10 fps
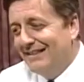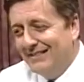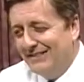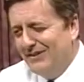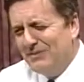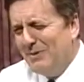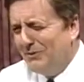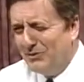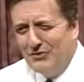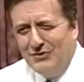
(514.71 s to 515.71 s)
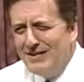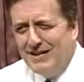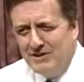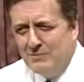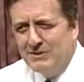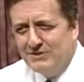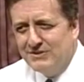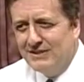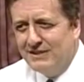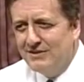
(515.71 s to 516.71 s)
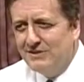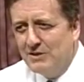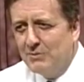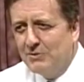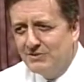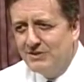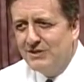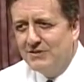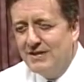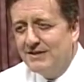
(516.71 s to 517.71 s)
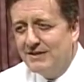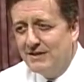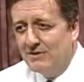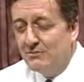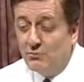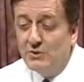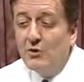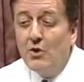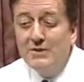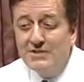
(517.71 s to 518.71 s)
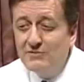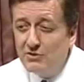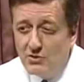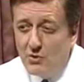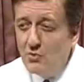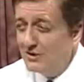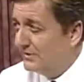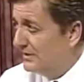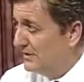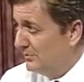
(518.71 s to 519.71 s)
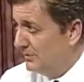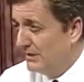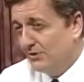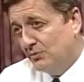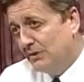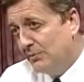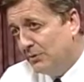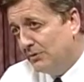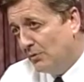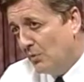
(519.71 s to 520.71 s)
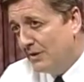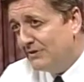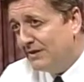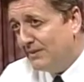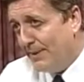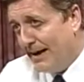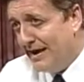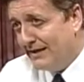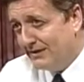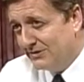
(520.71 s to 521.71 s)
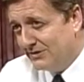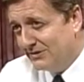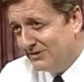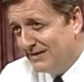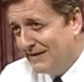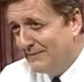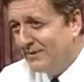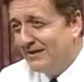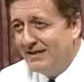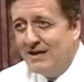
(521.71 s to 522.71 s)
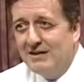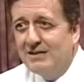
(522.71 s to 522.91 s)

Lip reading: there's about 30 elements in the typical cigarette now, and we don't always even know what's in them because when they put the warnings on the packages, they got an